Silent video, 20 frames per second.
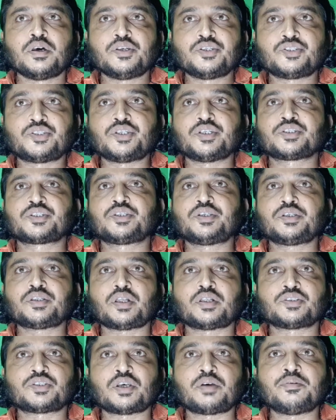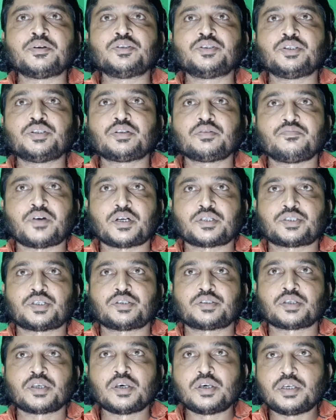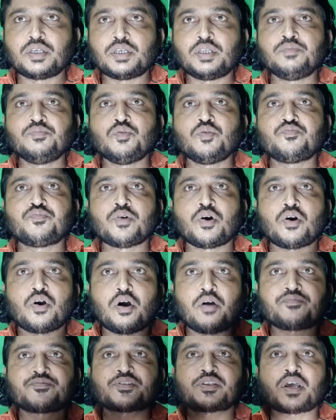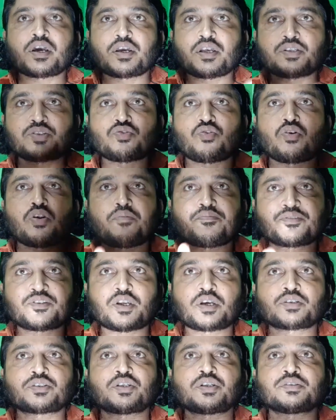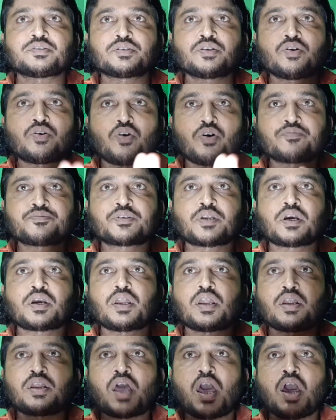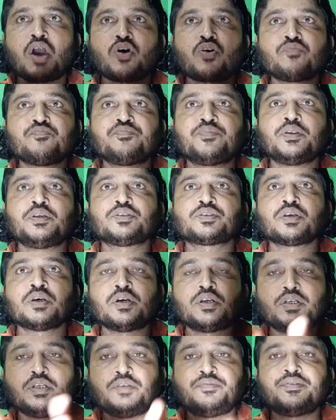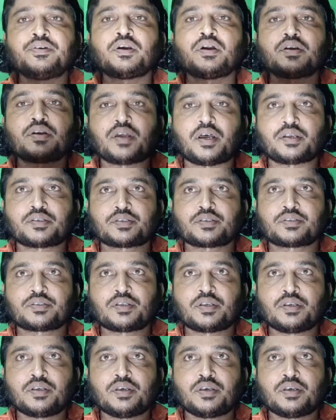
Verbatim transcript: 60th and 70th verses, remove obstacles, all obstacles, obstacle and accomplish difficult tasks.